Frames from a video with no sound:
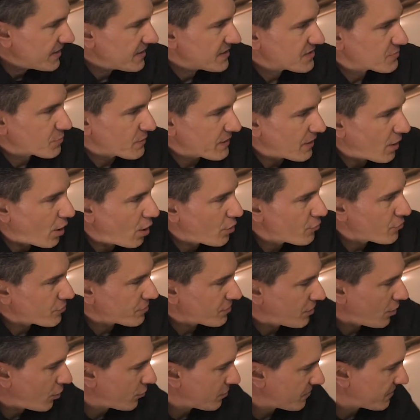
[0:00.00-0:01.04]
is we
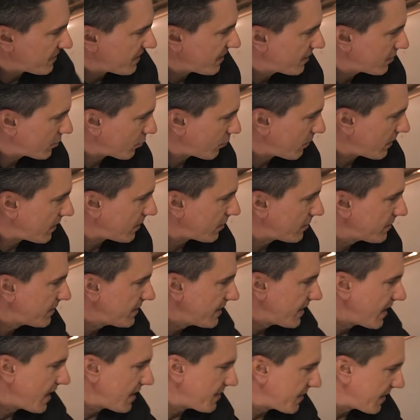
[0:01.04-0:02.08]
undercoated the inner well
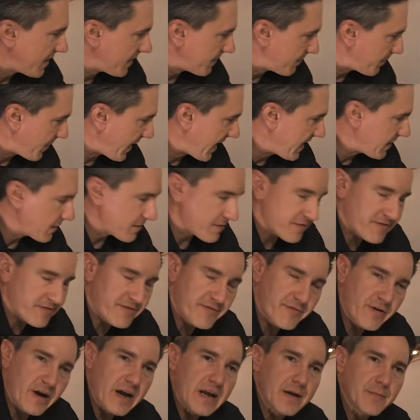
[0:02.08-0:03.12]
and then painted the
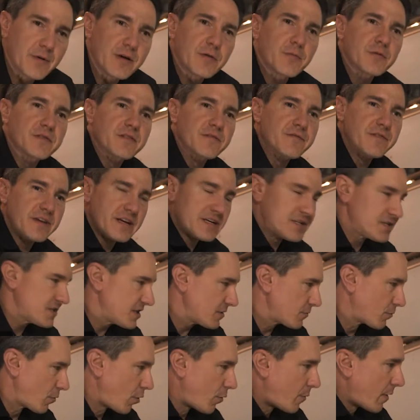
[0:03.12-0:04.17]
frame with the V H T
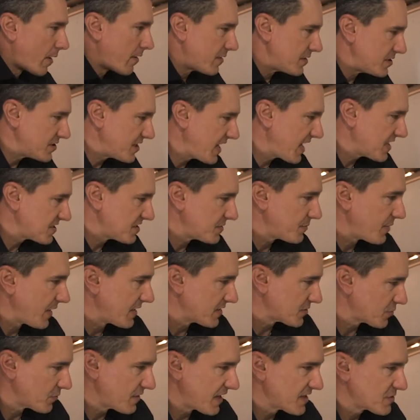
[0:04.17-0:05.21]
roll bar and chassis paint.
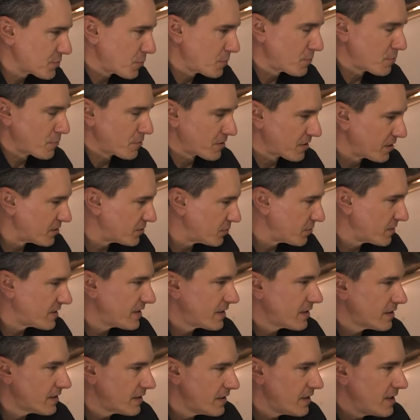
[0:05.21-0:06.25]
So that's what we're going to do
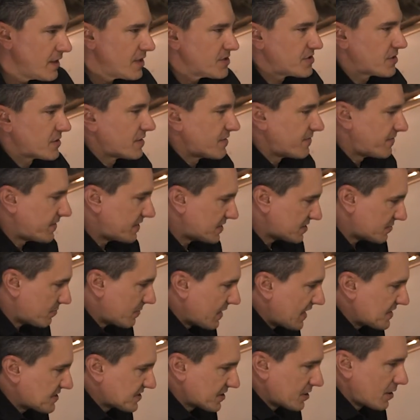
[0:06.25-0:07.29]
here. So I'm going to finish
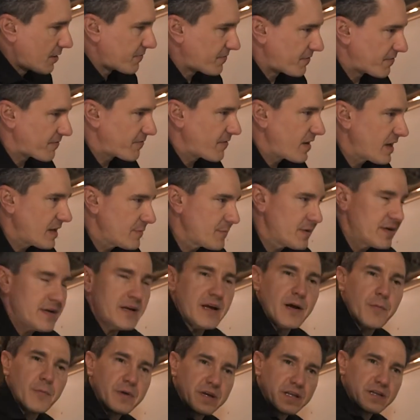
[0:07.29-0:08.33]
masking off the frame.
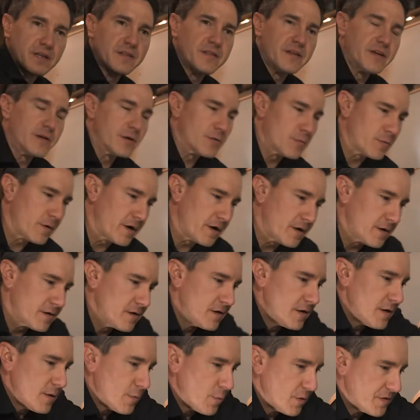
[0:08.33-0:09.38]
We can hit the inner well
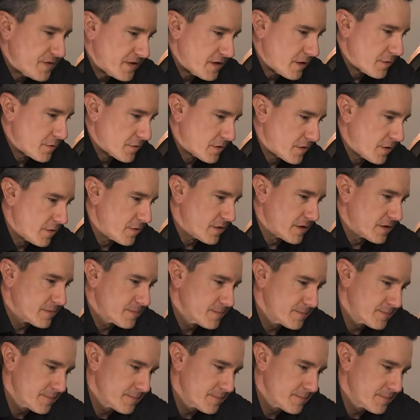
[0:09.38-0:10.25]
with the undercoating.